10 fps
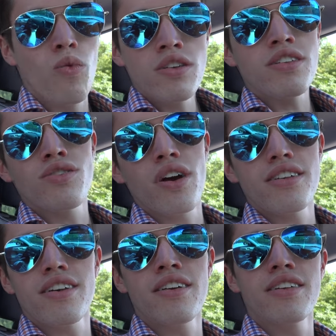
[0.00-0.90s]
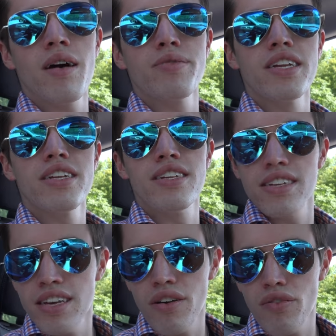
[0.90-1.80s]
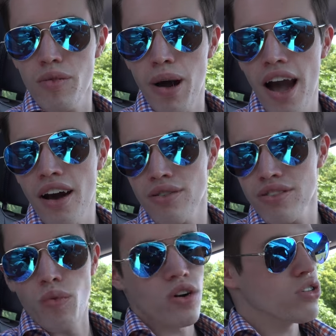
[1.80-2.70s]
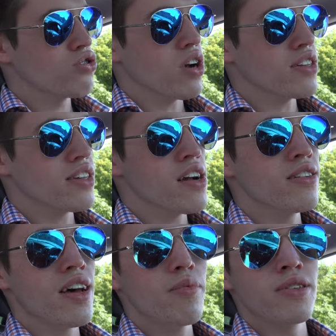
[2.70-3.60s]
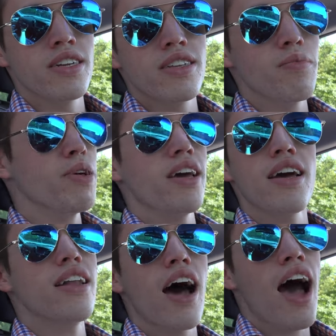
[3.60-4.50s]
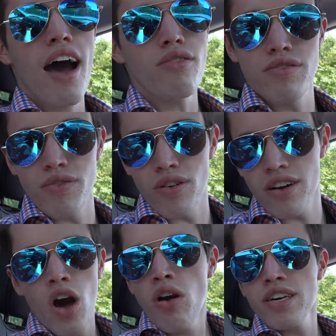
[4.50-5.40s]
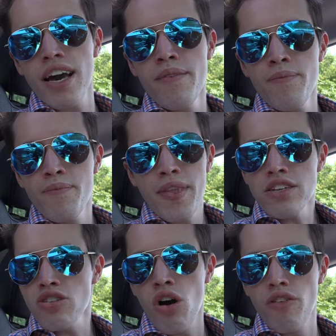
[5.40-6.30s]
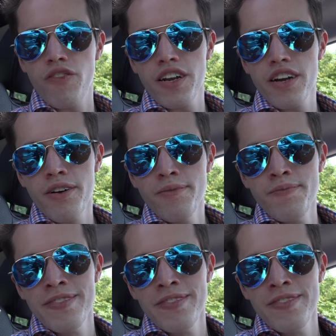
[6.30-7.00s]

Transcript: What does a Triceratops need to steal from a house? What does a Triceratops need to be in a house for? Okay. That's the whole video.